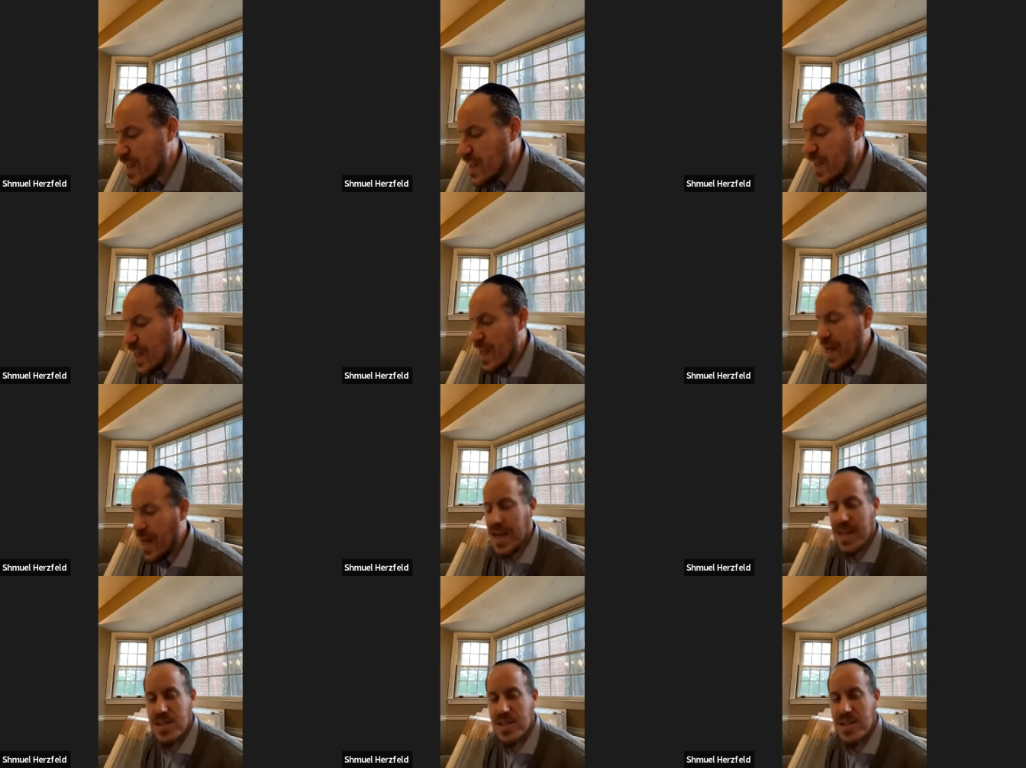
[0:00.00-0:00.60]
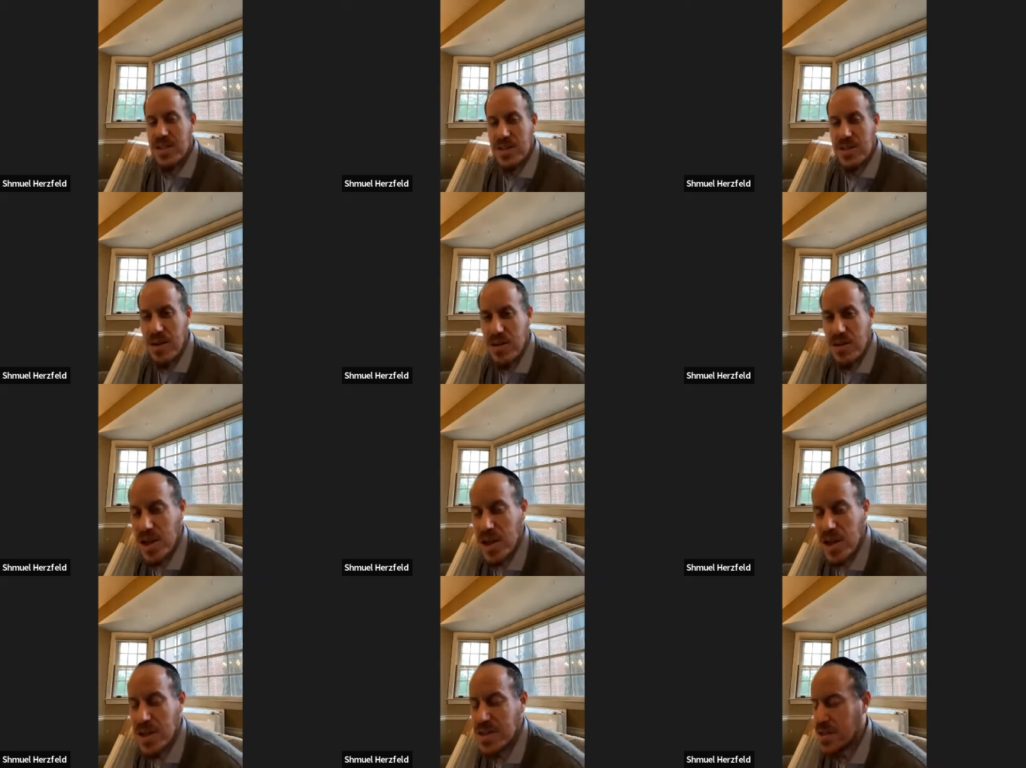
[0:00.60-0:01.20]
and it's
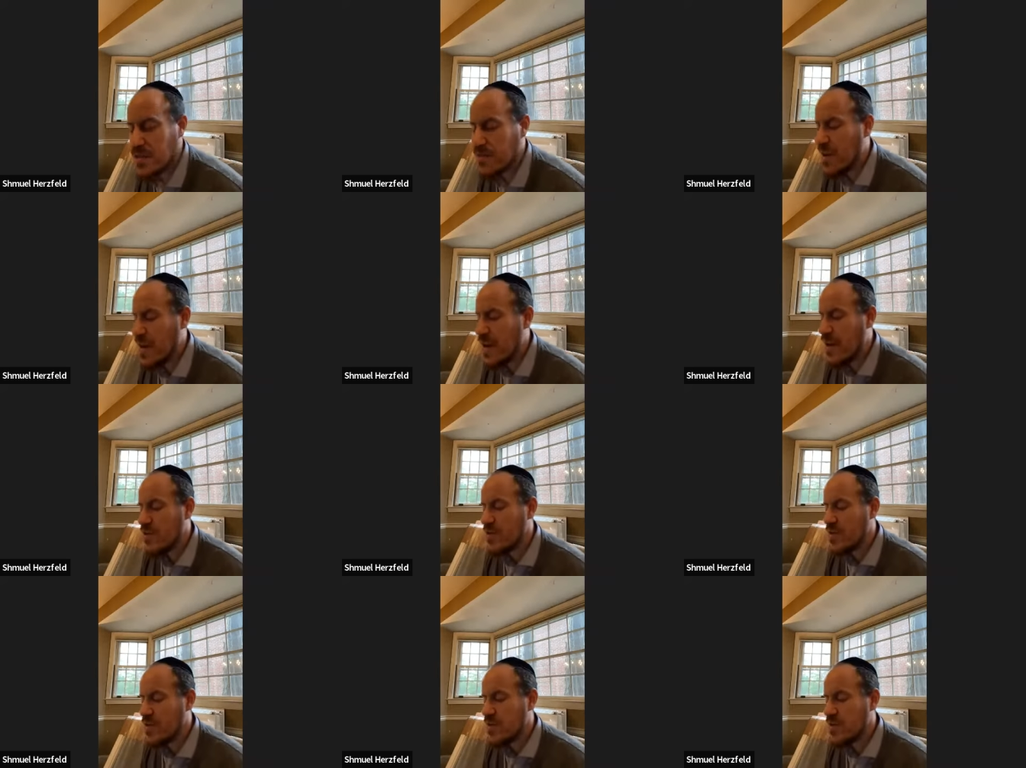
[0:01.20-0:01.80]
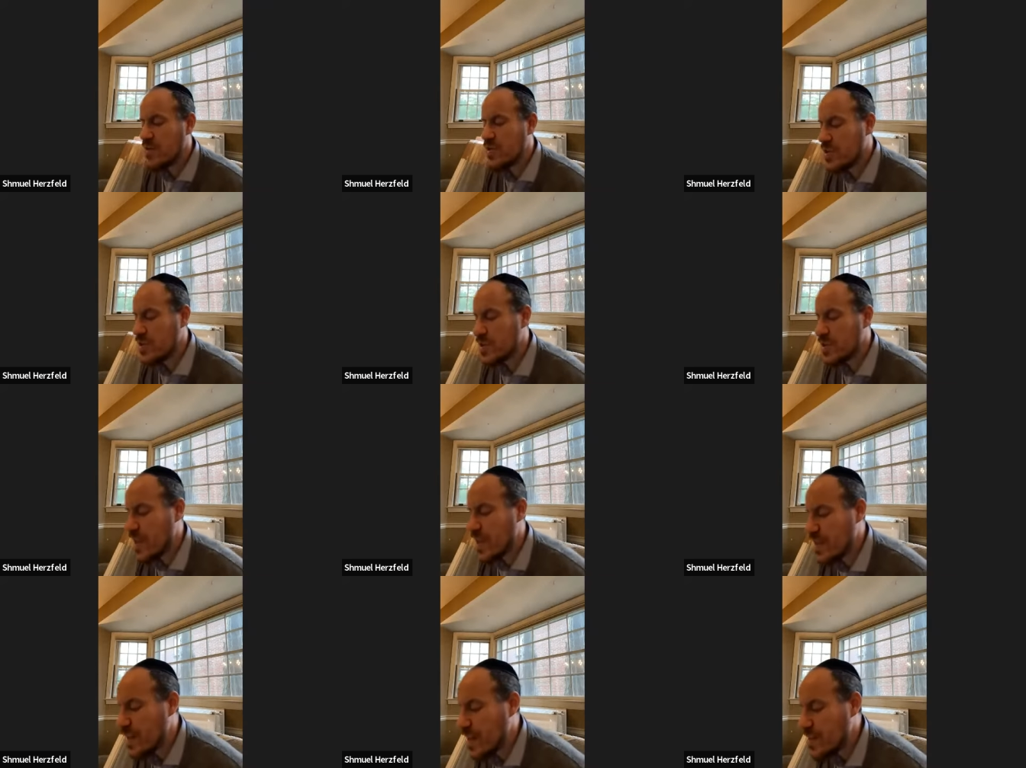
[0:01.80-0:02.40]
telling us as follows. It's just
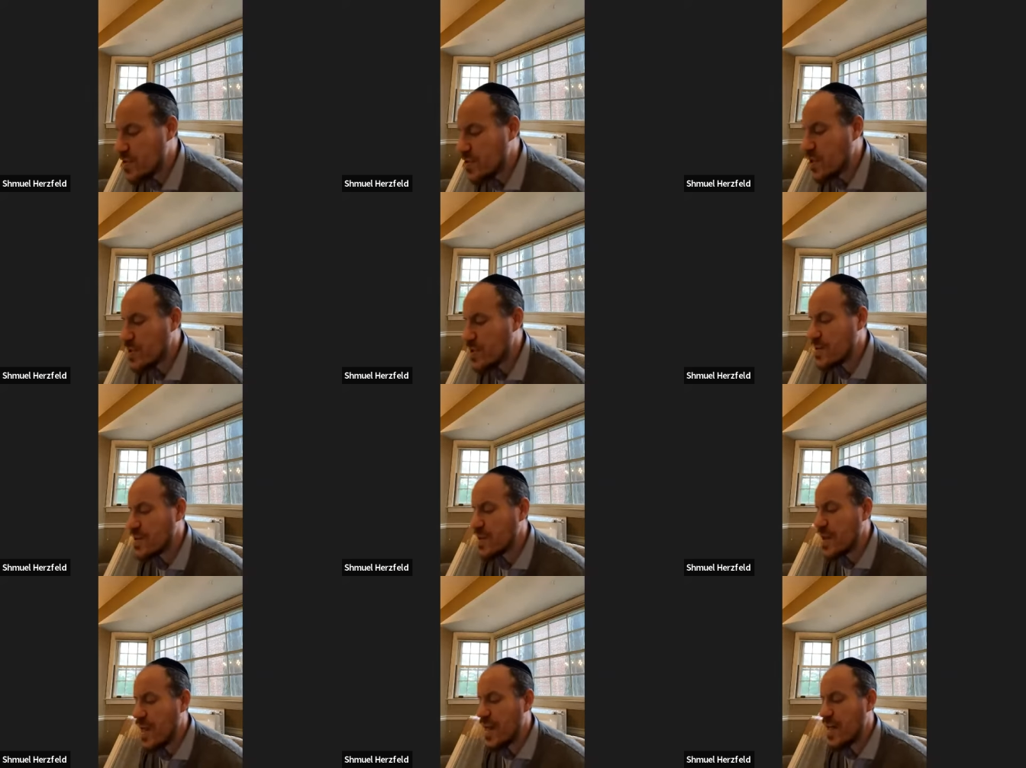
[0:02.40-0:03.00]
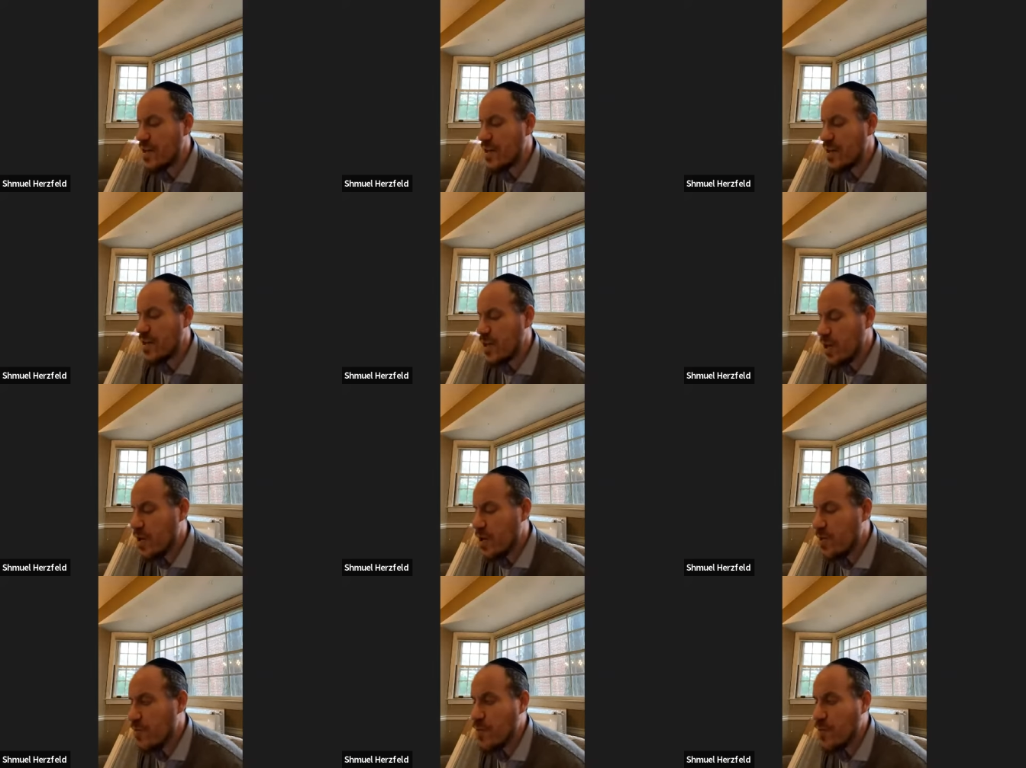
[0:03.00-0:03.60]
saying that just like
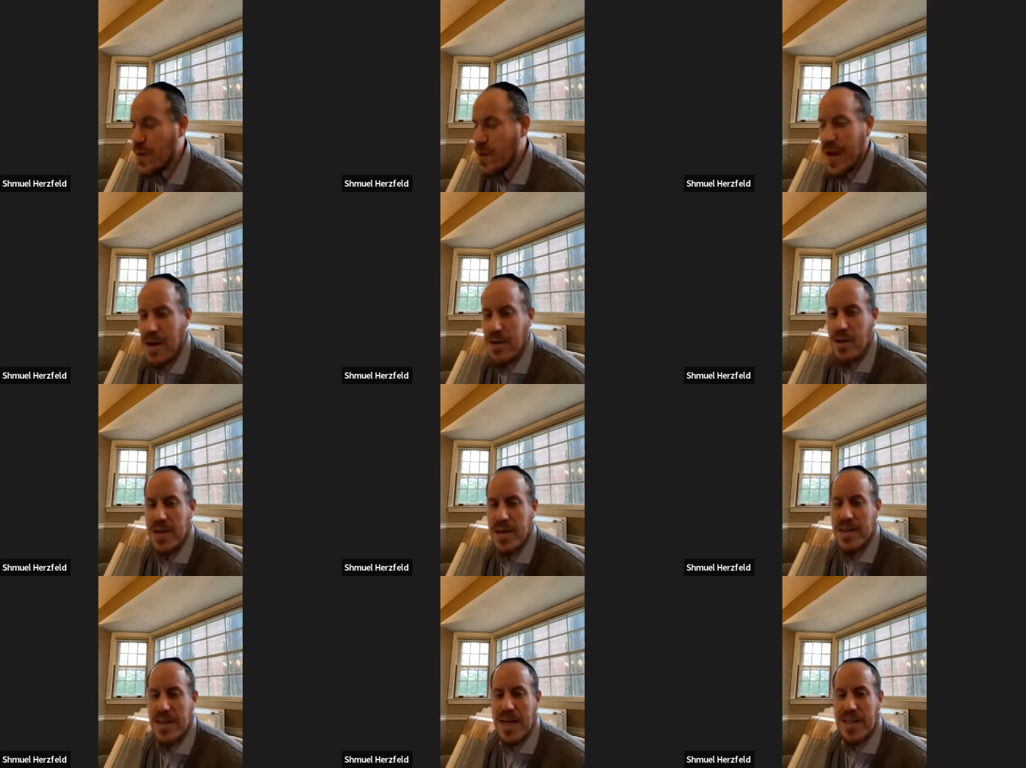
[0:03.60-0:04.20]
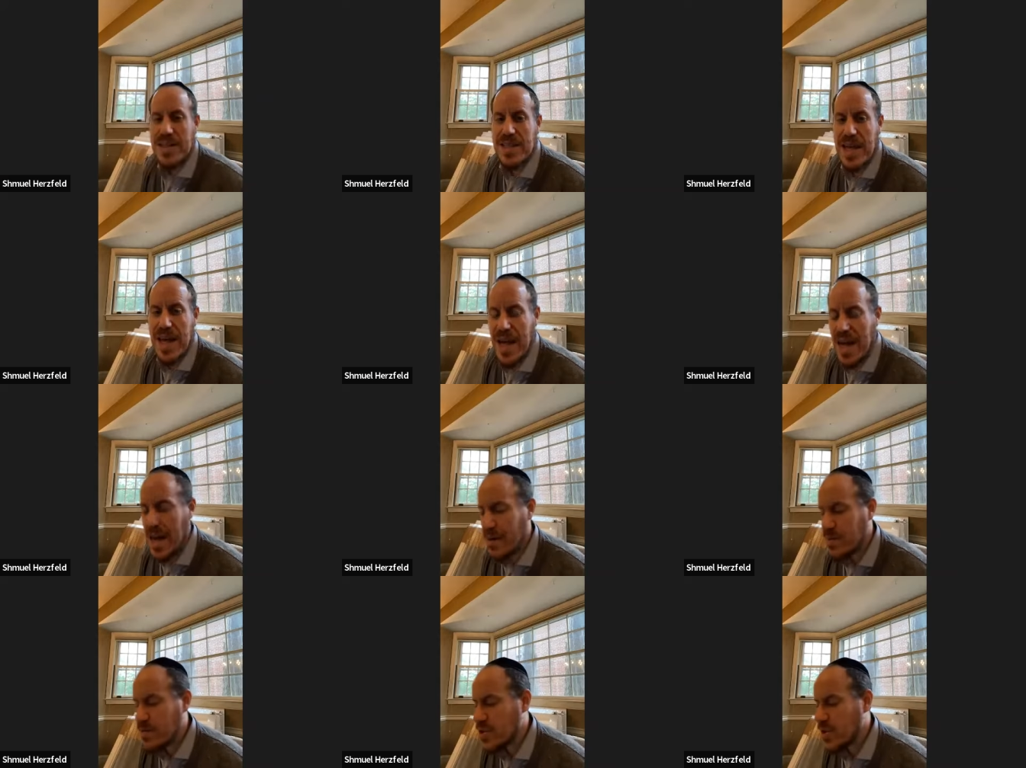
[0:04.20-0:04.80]
Plowing that's
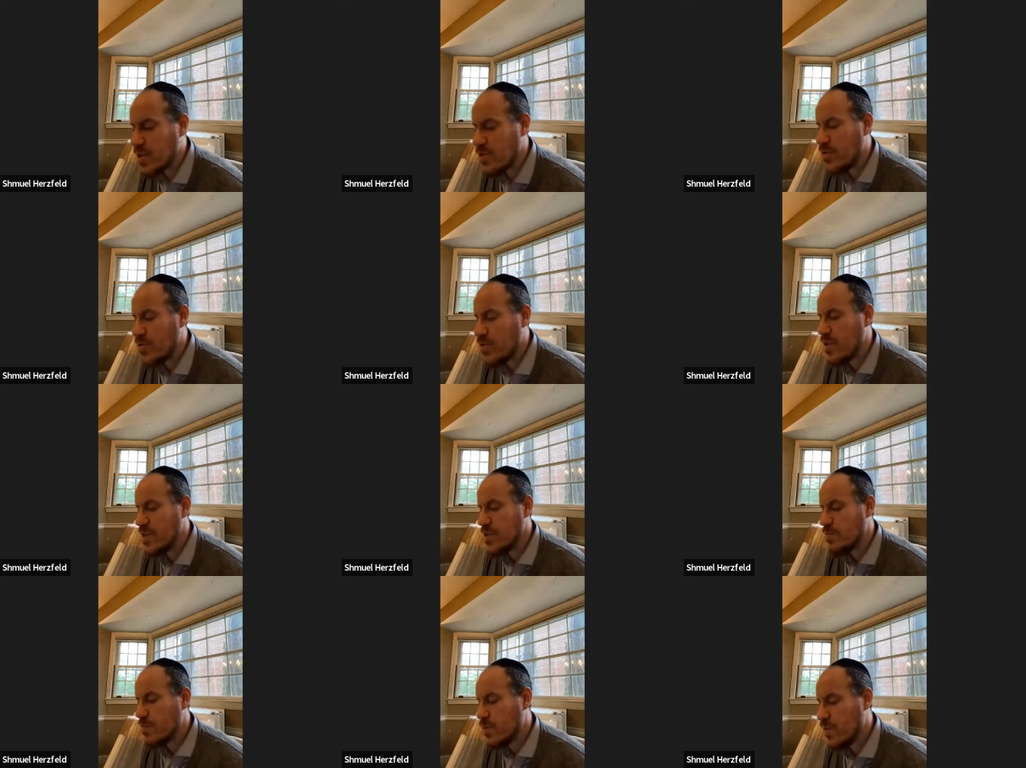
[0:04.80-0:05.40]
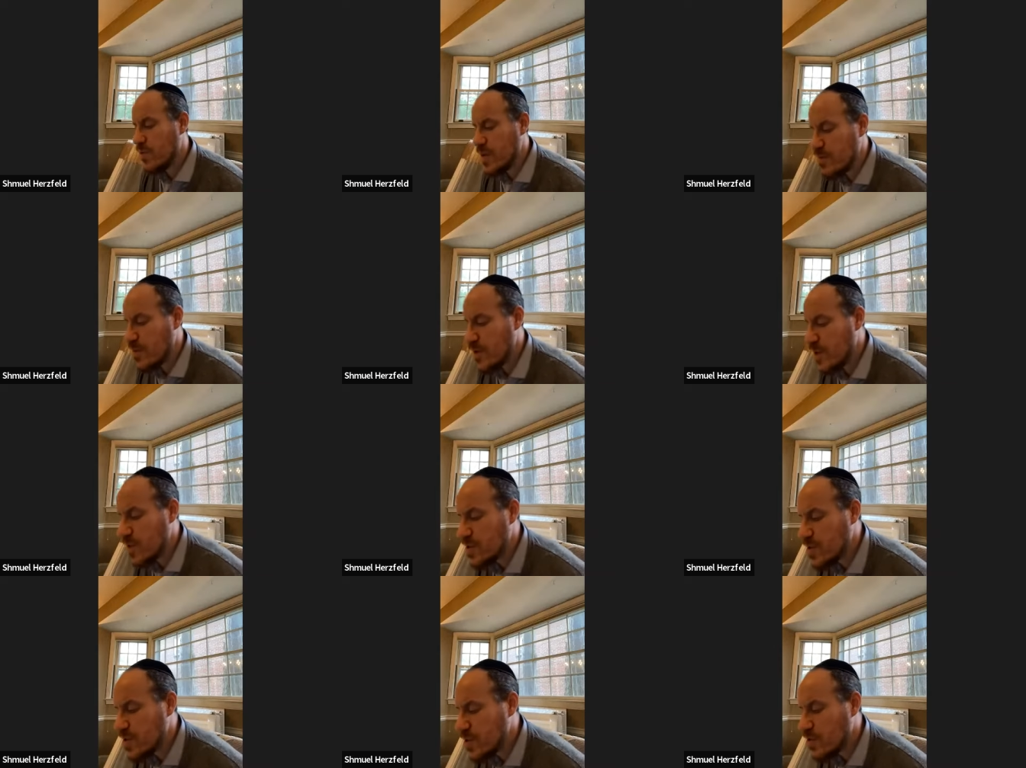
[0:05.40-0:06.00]
optional is prohibited.